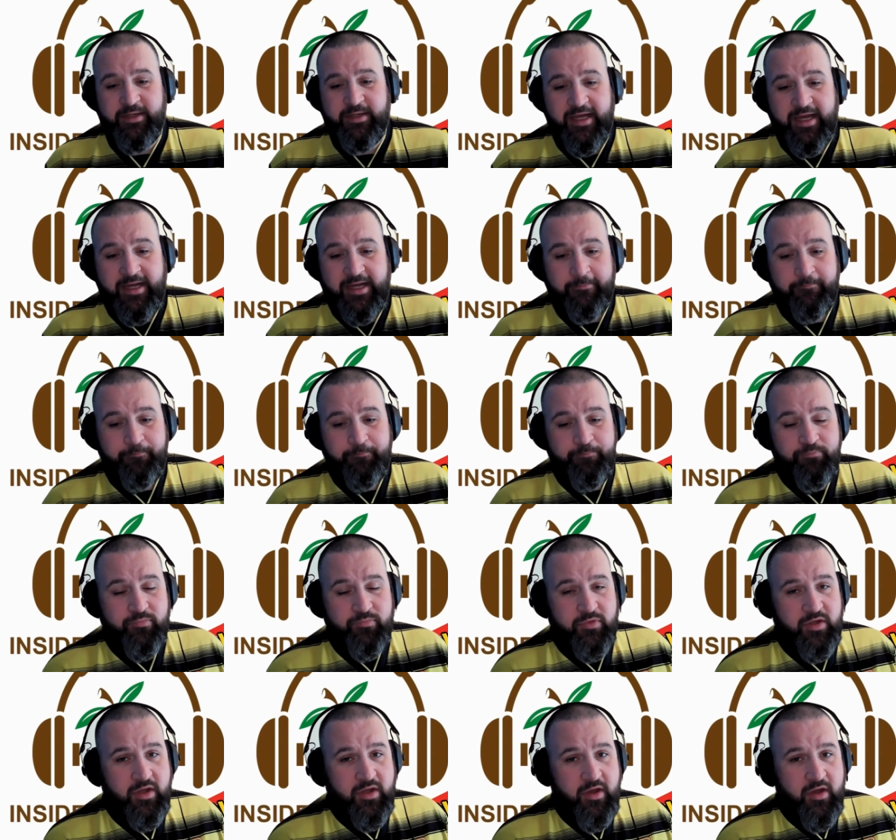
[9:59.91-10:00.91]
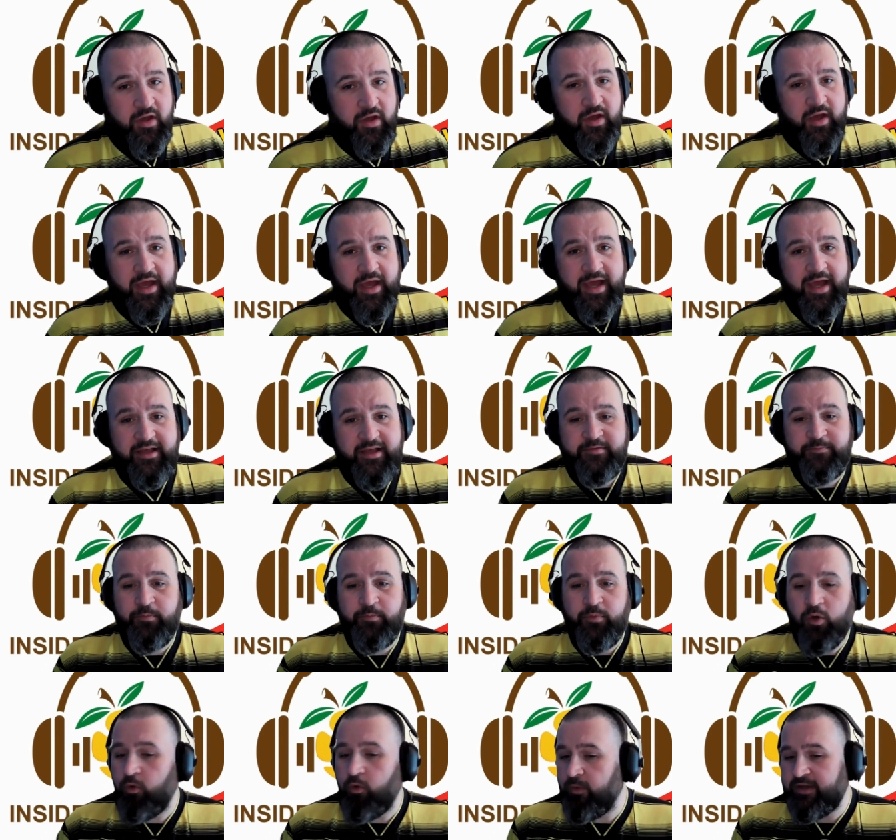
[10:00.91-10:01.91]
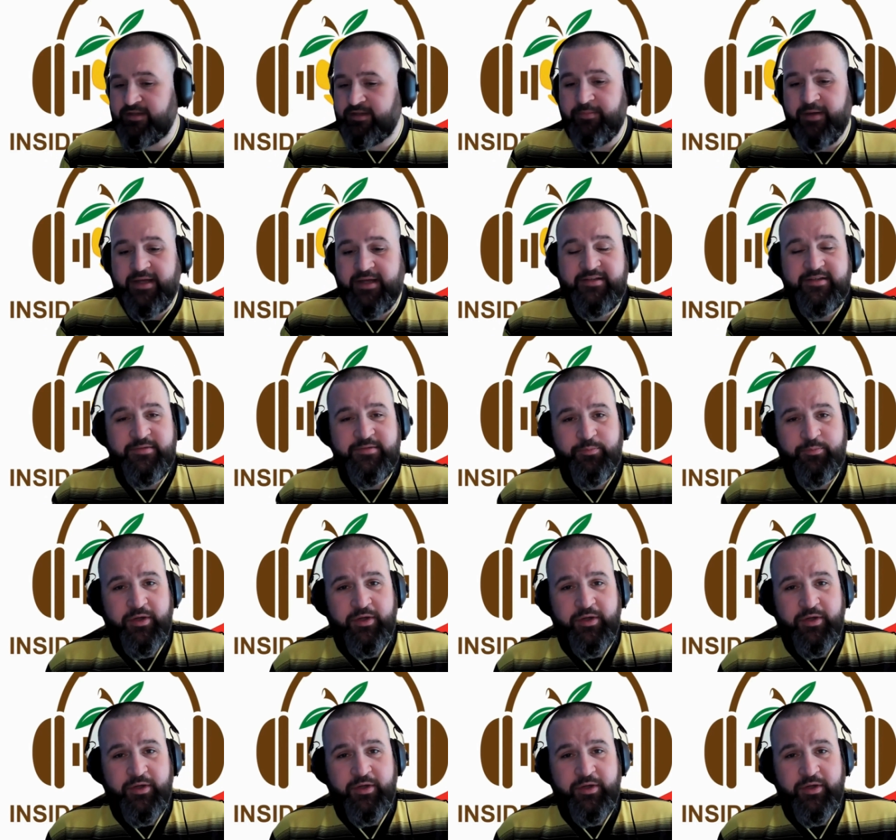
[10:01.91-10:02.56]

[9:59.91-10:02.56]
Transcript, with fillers: can. It's always amazing to